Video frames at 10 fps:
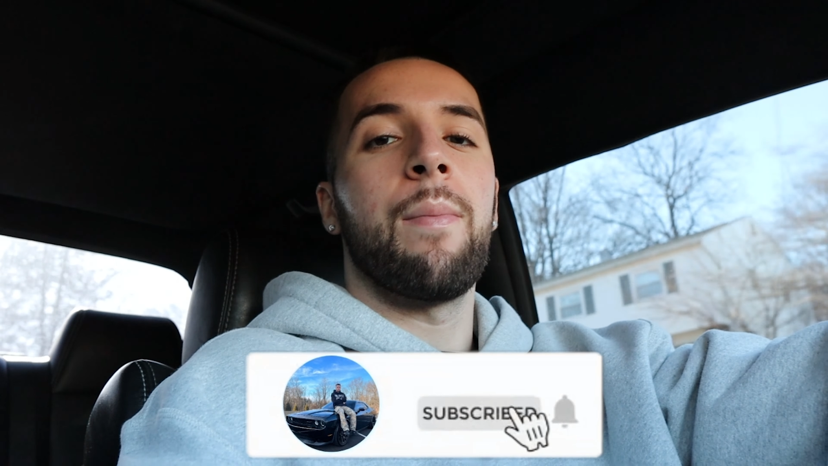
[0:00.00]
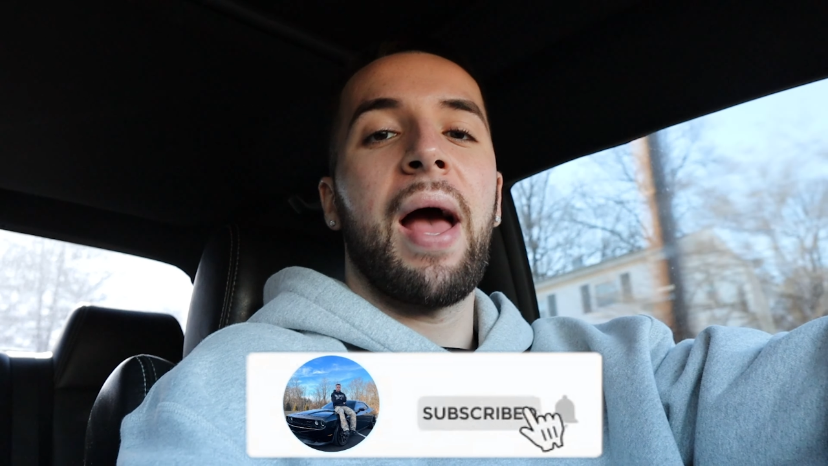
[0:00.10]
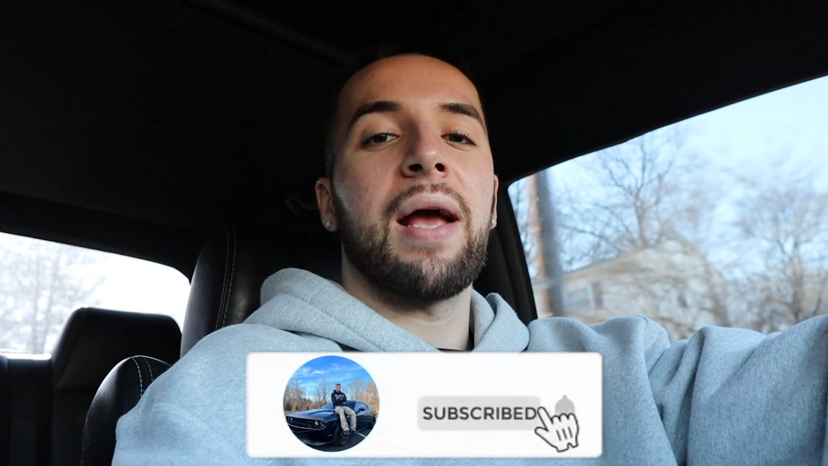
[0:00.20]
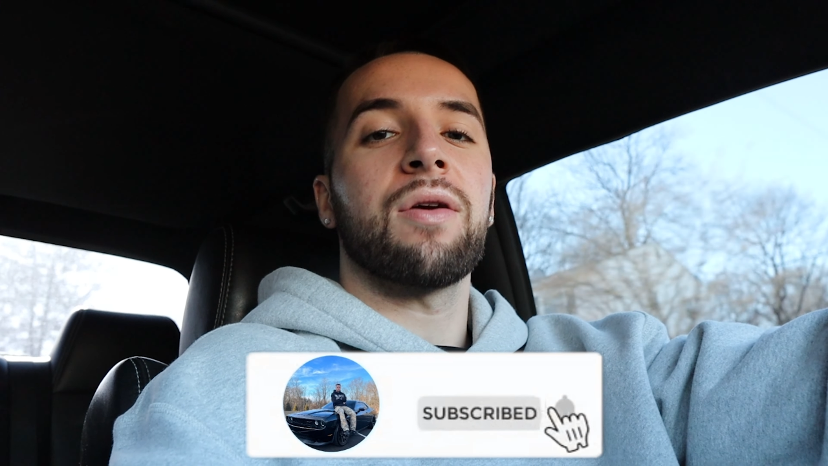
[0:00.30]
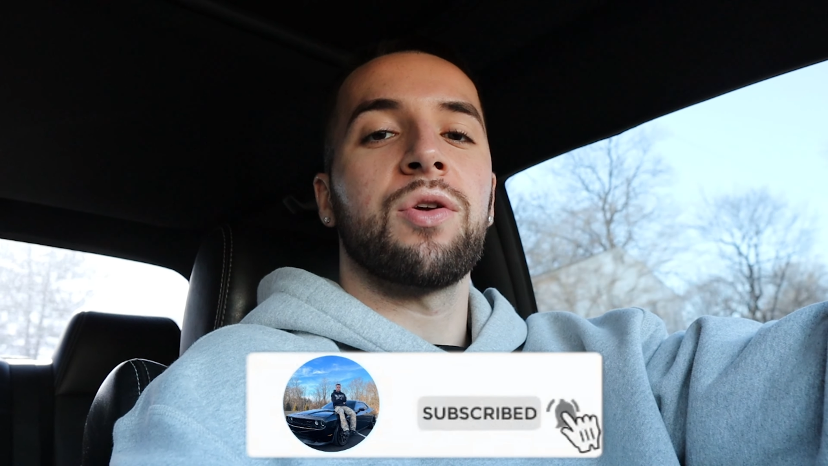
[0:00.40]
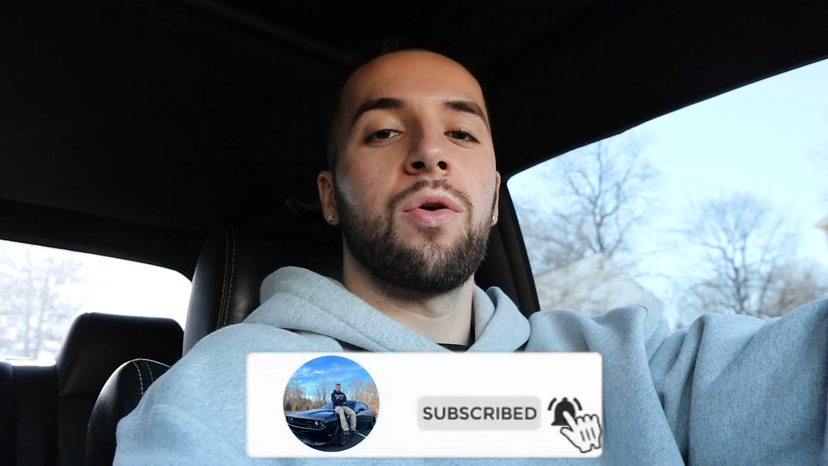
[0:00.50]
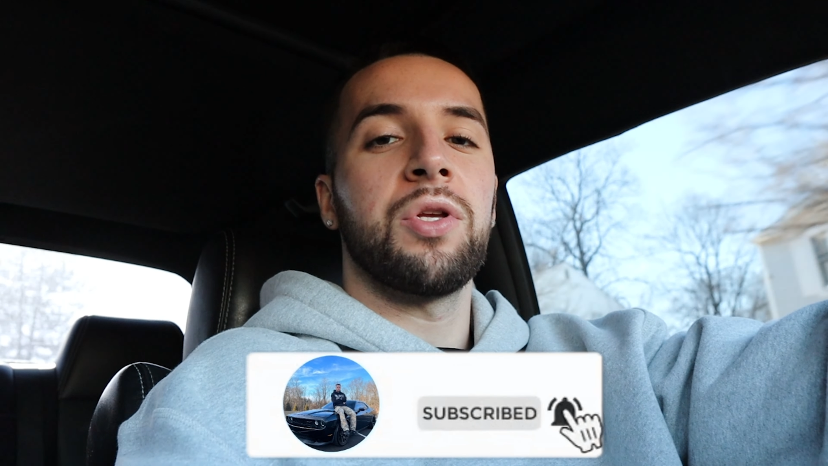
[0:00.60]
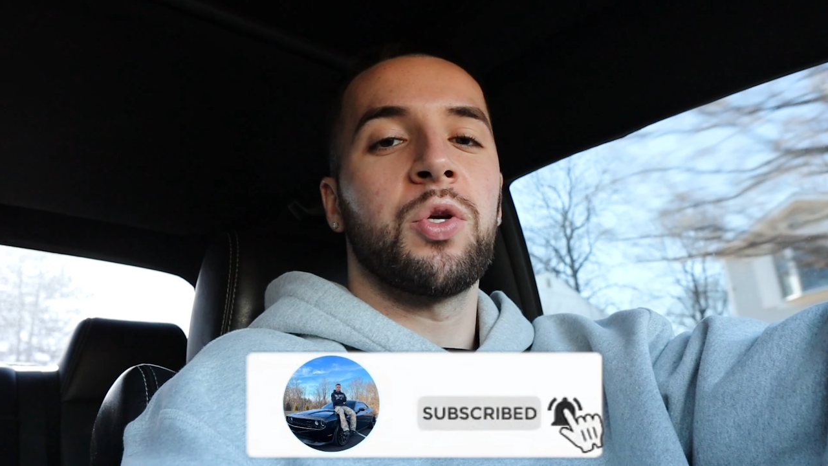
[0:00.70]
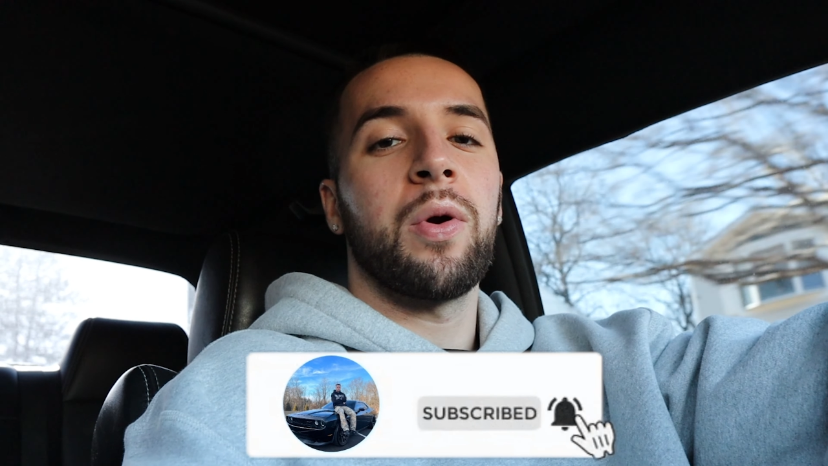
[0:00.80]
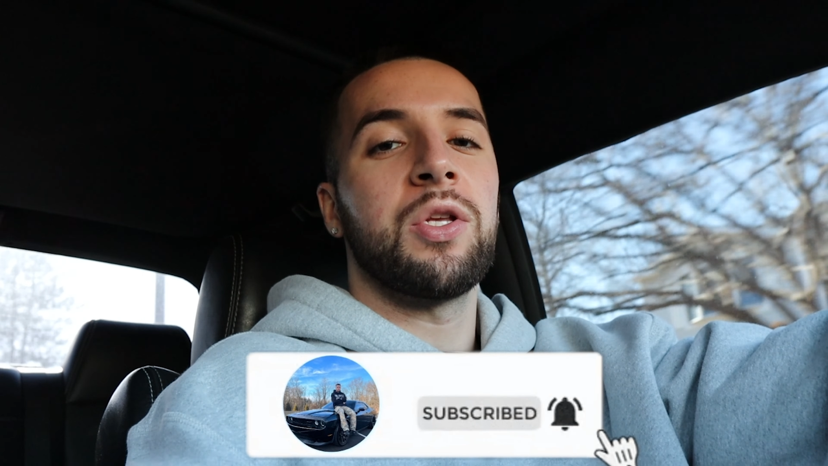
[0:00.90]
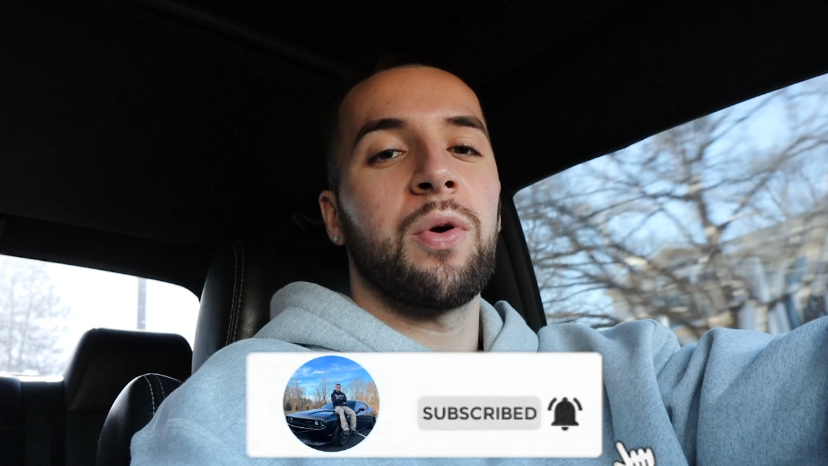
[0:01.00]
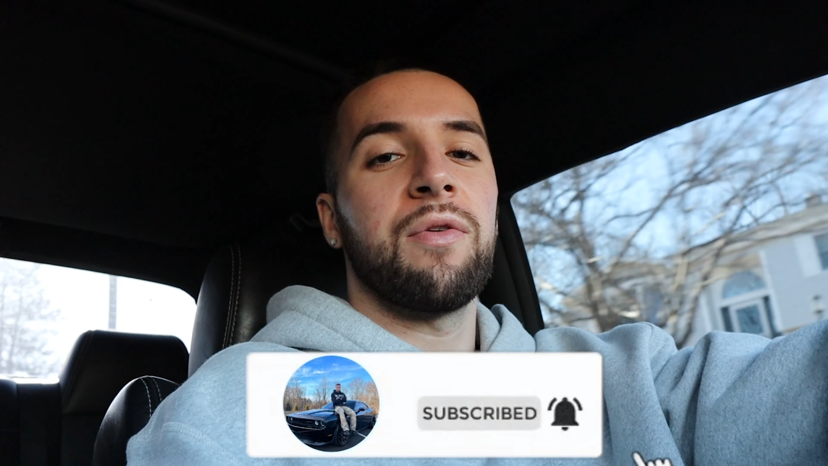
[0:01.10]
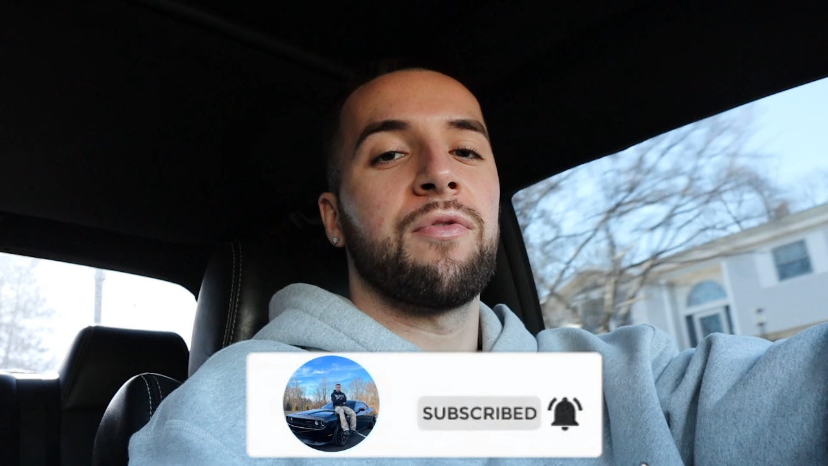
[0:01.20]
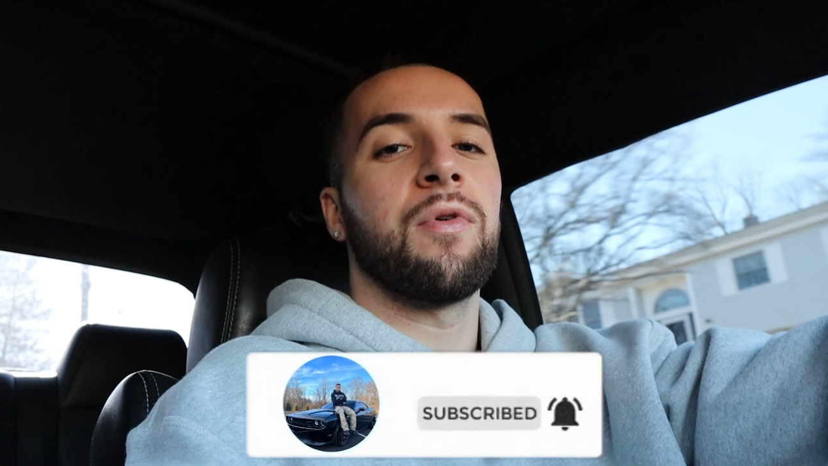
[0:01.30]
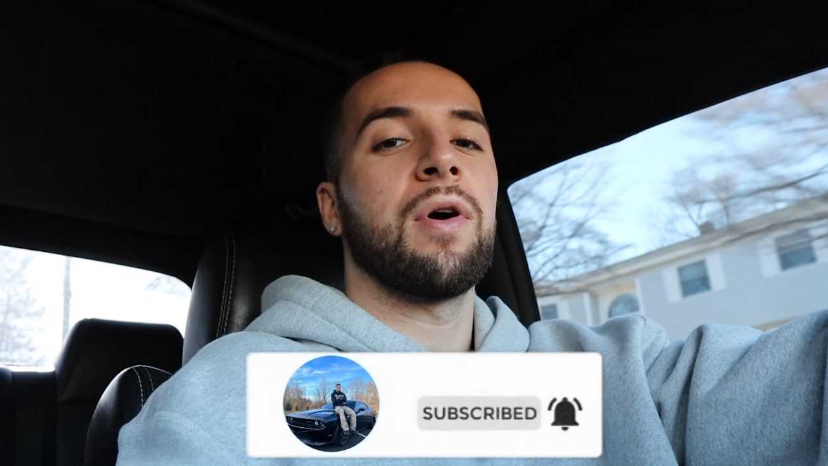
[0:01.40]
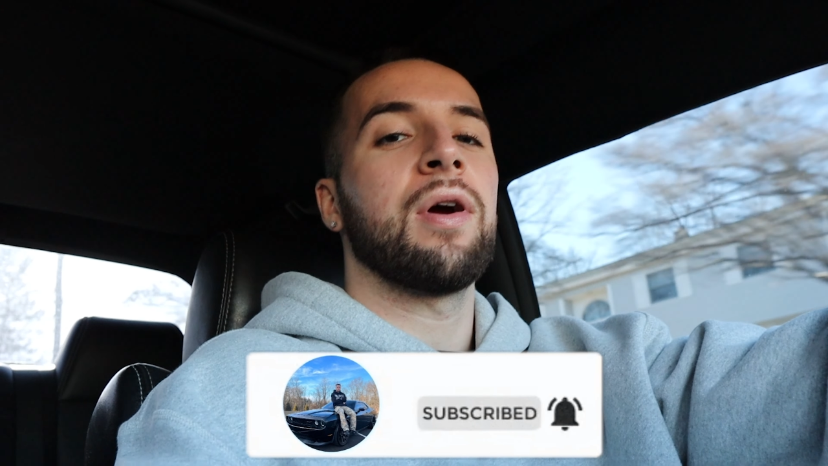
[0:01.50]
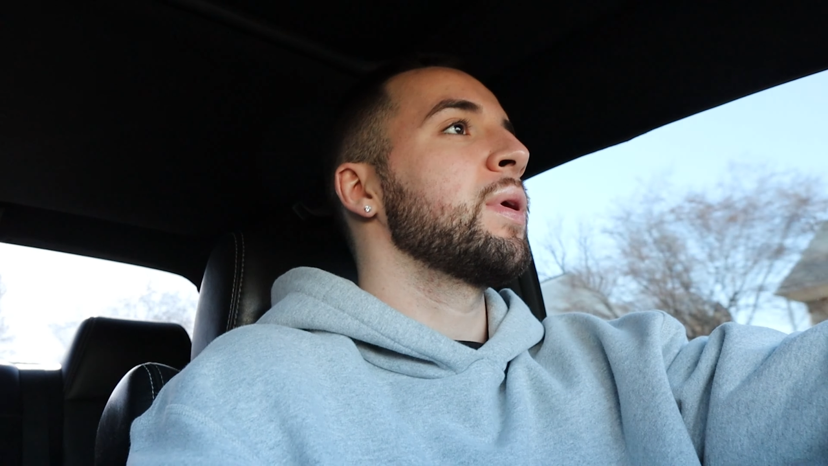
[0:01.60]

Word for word: with bangers only 2024.